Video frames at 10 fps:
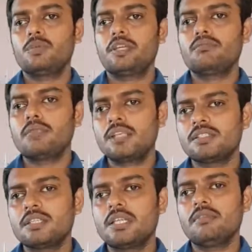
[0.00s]

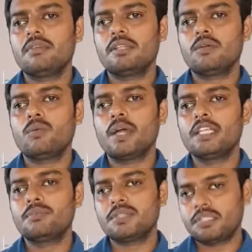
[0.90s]
must give the
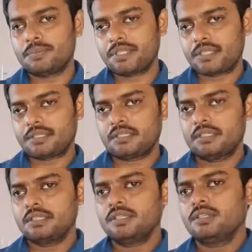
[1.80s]
white precipitate.
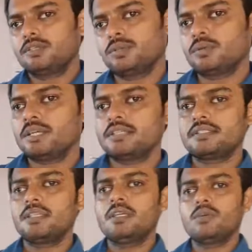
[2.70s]
So, let us
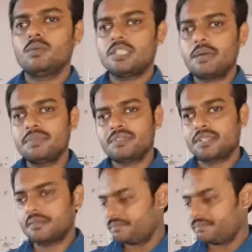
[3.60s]
see what happens here.